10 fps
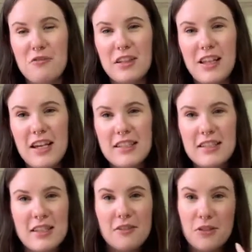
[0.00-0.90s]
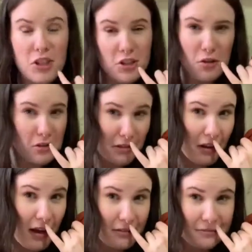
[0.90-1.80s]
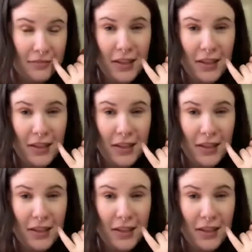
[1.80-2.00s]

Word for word: realized, which is totally fine.